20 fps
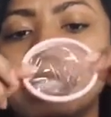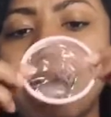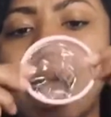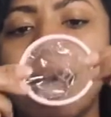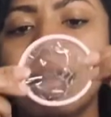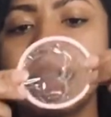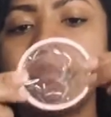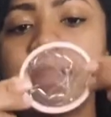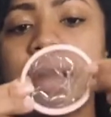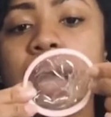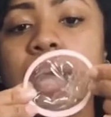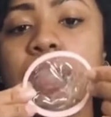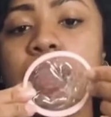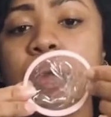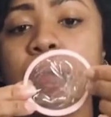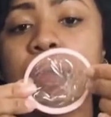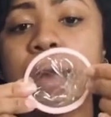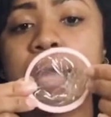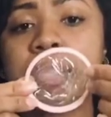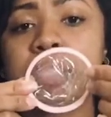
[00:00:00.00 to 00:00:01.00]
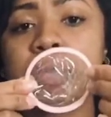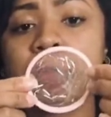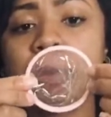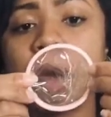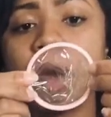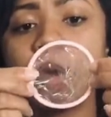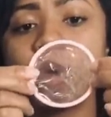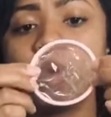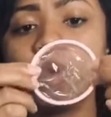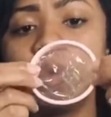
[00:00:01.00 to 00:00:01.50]
kind of like a little
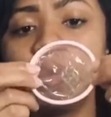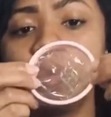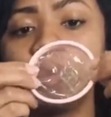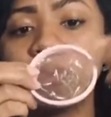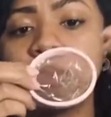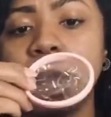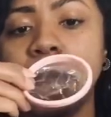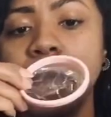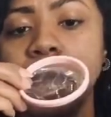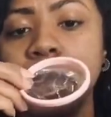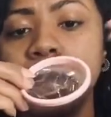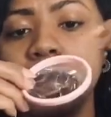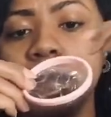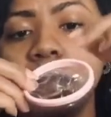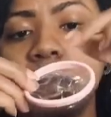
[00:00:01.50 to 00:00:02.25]
basketball hoop, right?